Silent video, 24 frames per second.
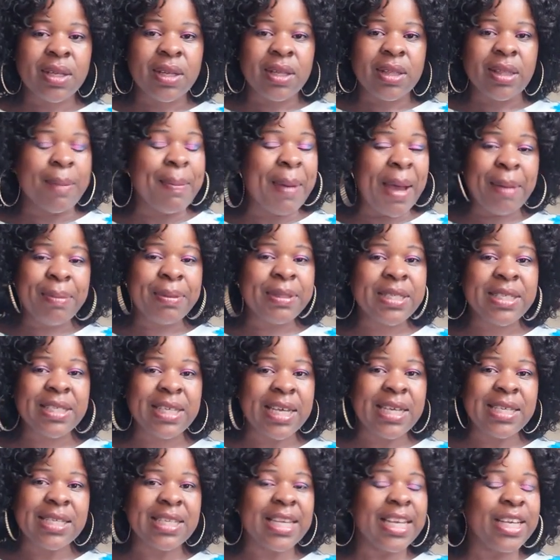The Bible
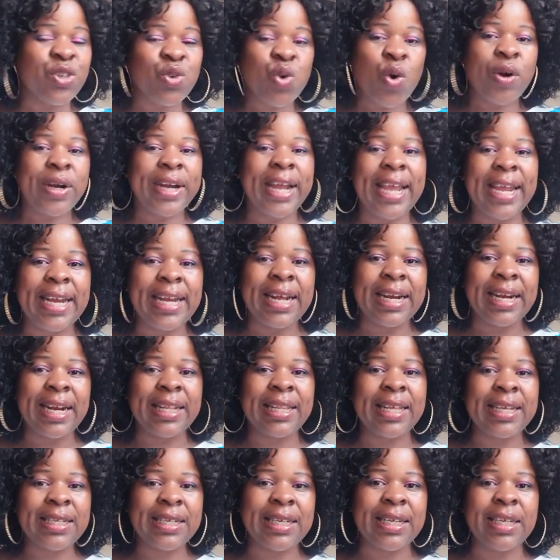says it won't add
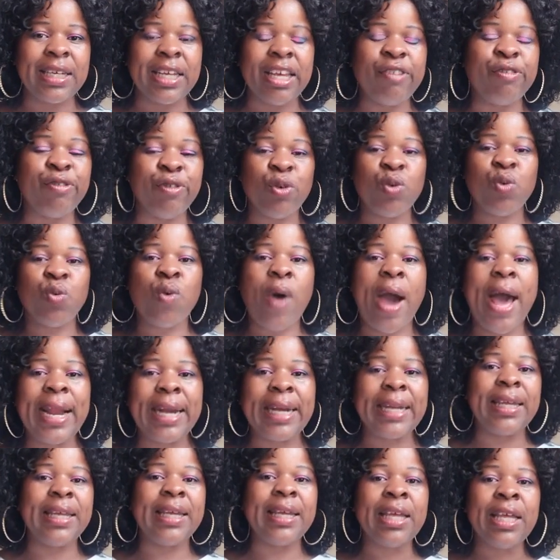another day. If you
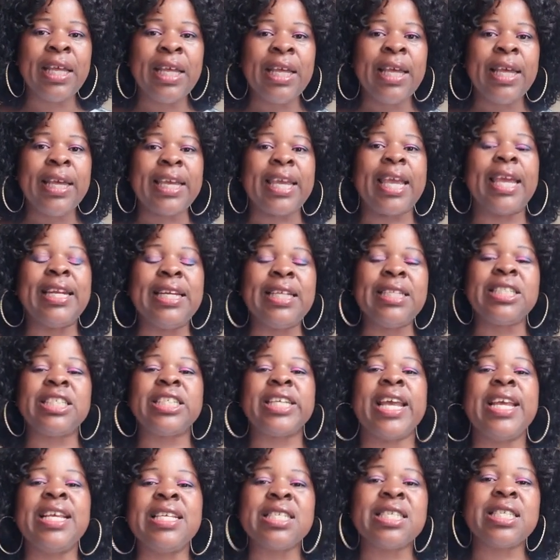worry, can it
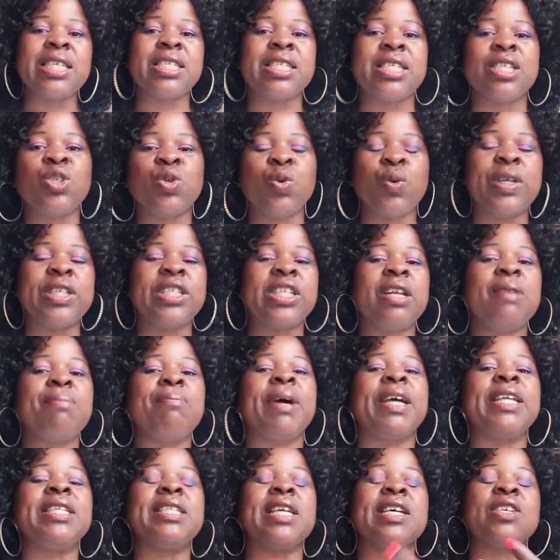change the situation
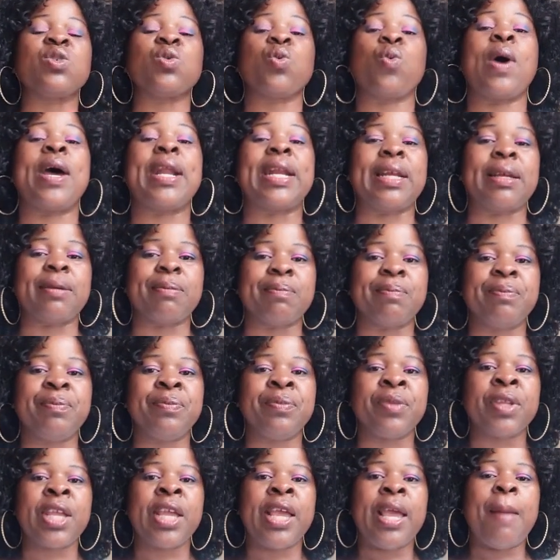by just worrying?
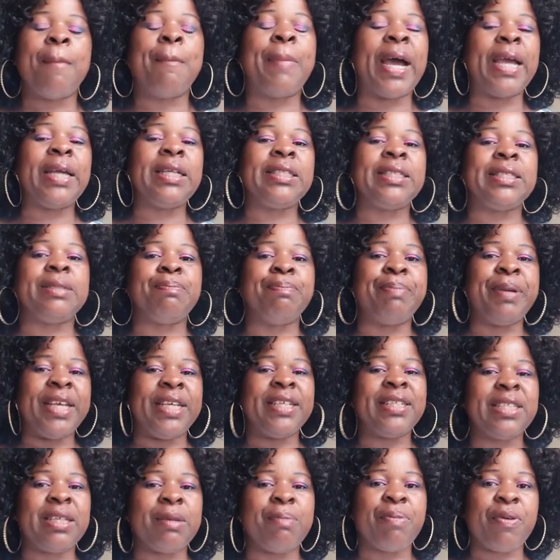By
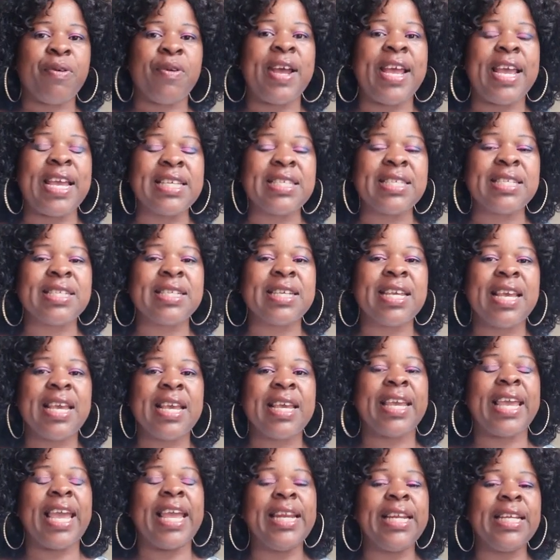being depressed,
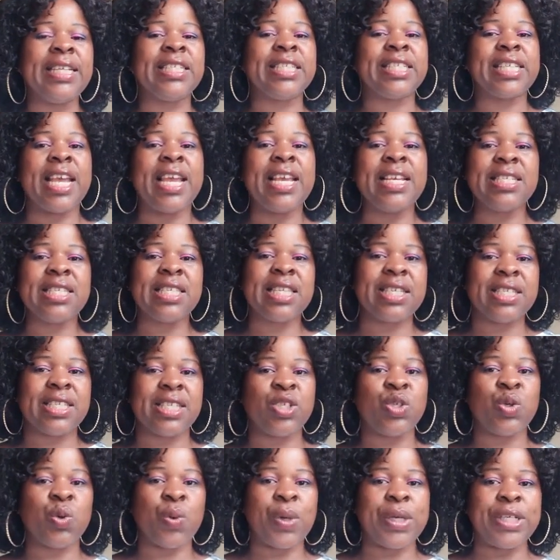can it change the
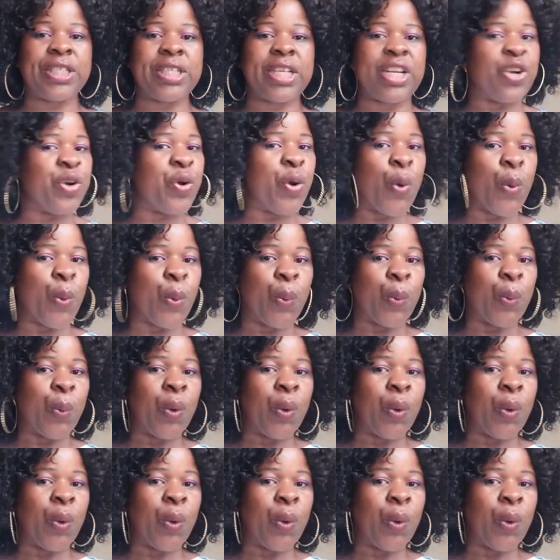situation? No.